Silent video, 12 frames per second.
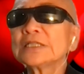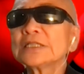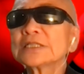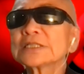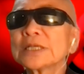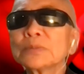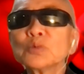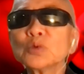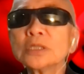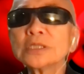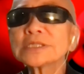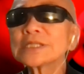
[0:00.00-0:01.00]
some
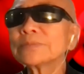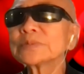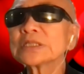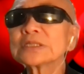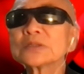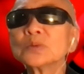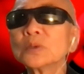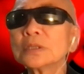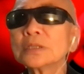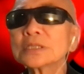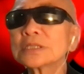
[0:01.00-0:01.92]
work, some doesn't work.